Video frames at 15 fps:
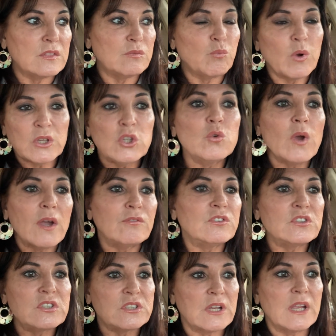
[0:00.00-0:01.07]
what you have
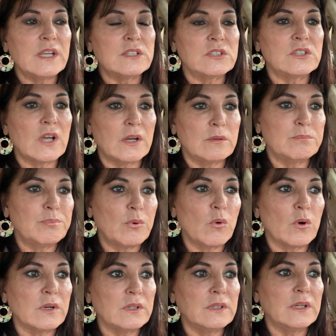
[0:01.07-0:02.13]
to say is not
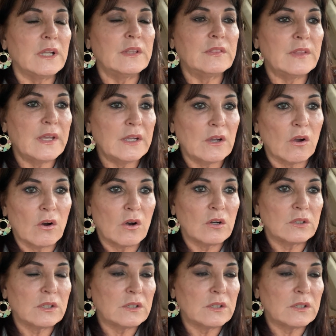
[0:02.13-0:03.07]
important and they are